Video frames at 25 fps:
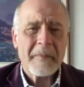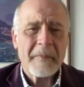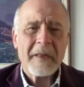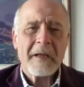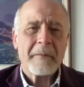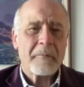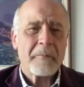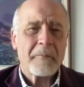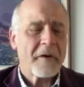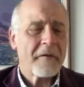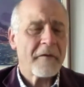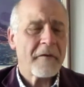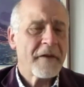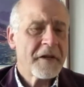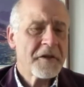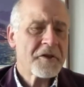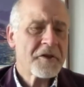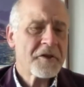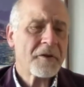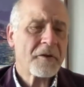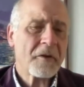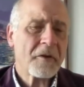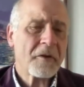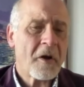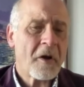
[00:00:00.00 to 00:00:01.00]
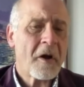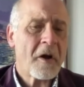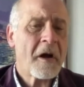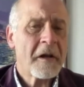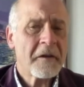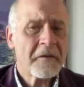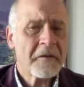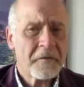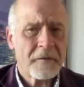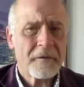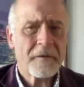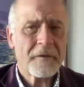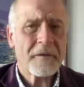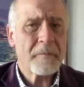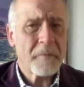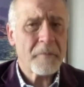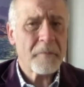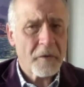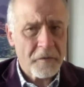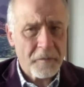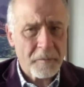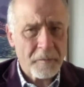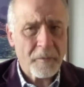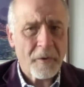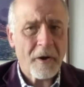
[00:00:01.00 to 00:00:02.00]
Provincial laws, for the
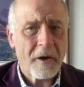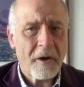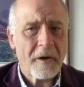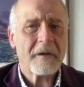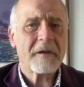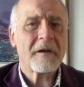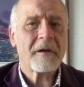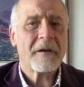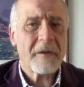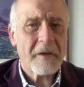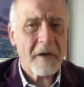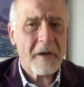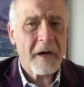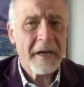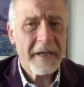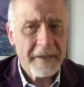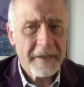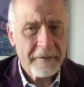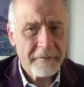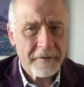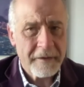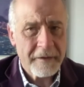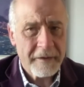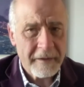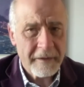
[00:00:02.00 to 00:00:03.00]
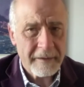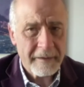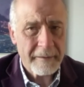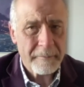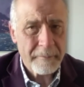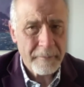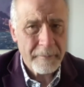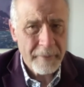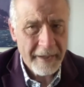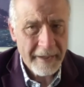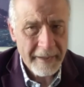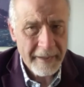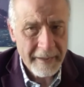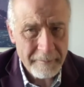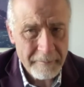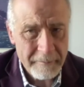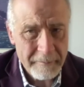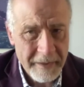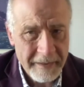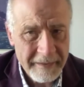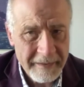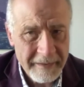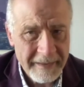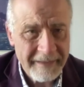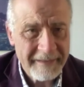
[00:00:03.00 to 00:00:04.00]
most part, are not even an
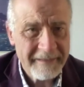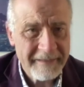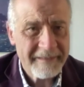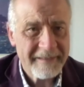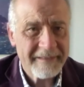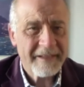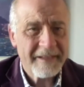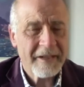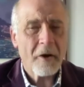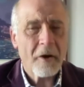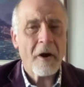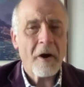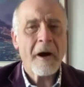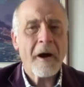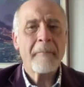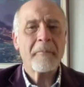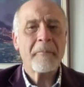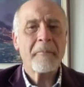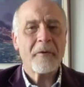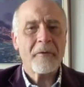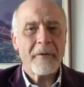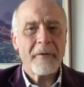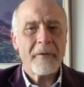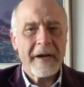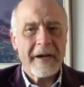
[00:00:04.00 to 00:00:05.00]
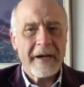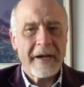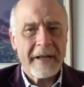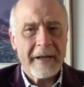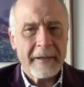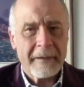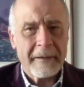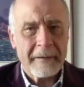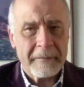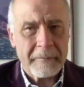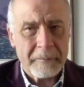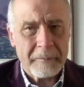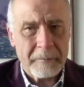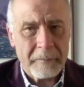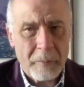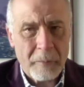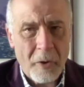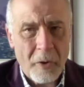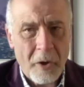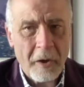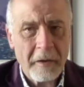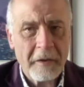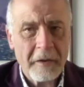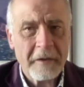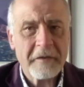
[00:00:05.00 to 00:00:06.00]
impediment. It's the operating
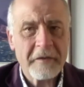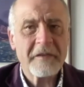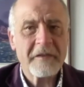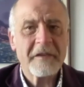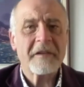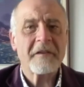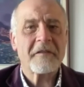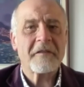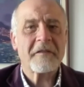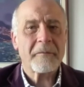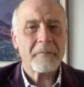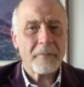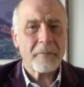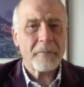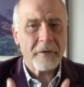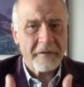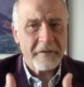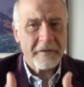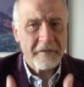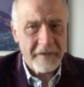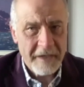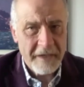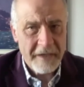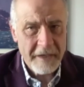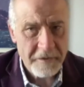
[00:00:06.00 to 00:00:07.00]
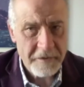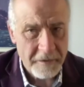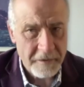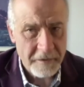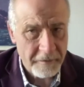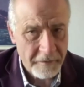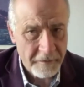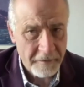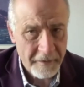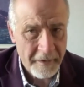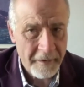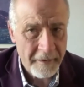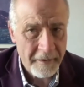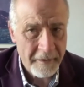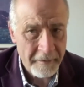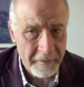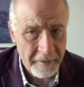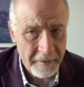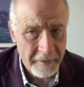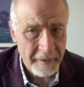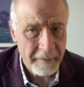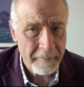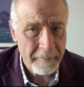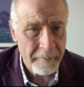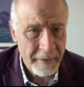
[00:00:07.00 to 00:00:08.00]
policies and procedures that are
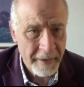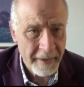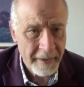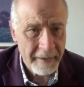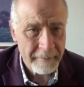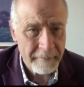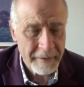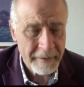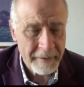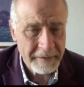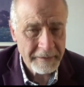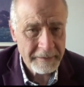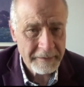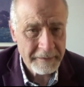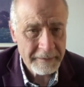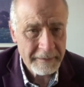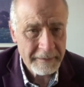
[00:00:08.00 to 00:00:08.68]
the impediment.